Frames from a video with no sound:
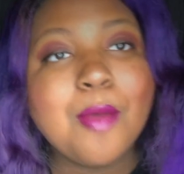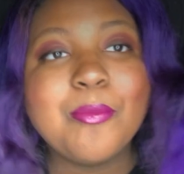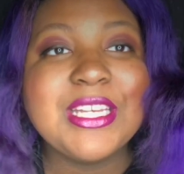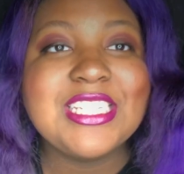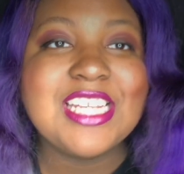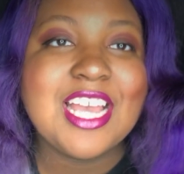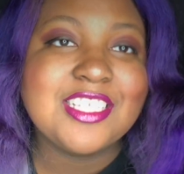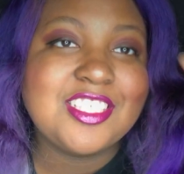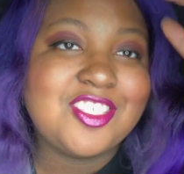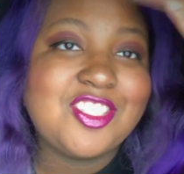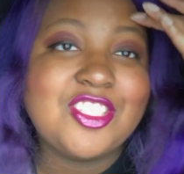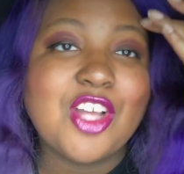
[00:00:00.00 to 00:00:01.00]
BTS
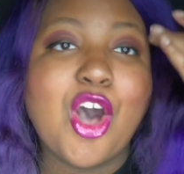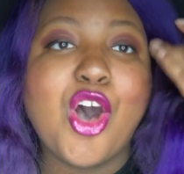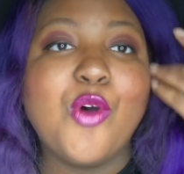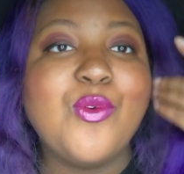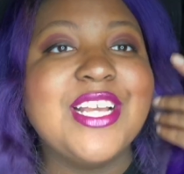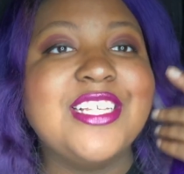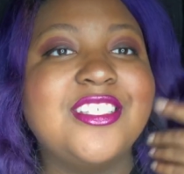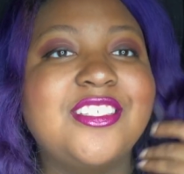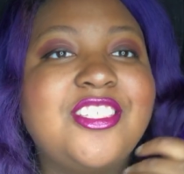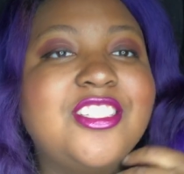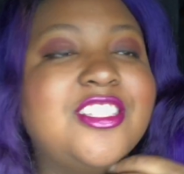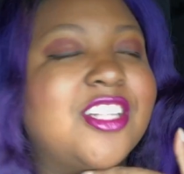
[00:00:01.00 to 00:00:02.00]
is just always
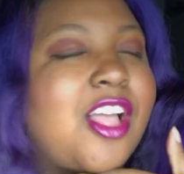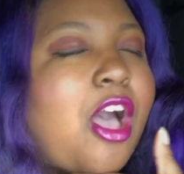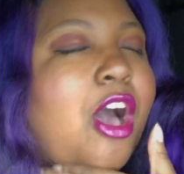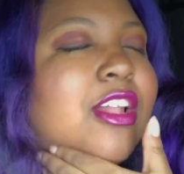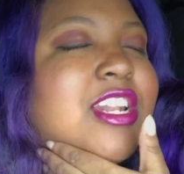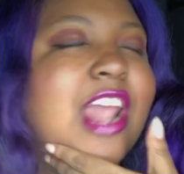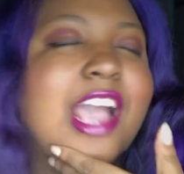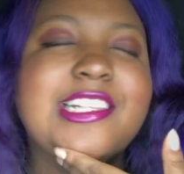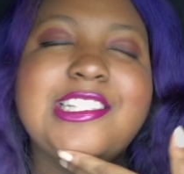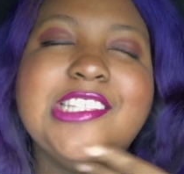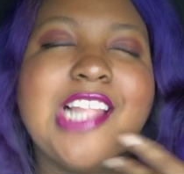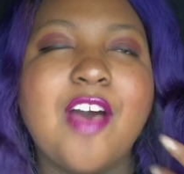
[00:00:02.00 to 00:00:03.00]
just on
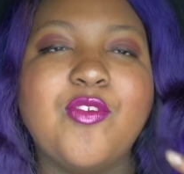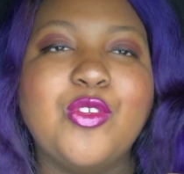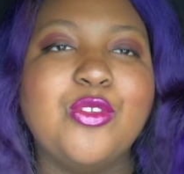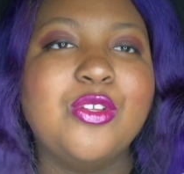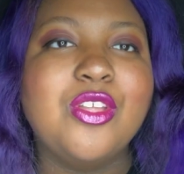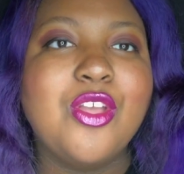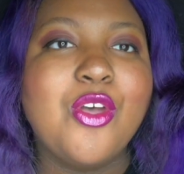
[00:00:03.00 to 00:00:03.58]
next level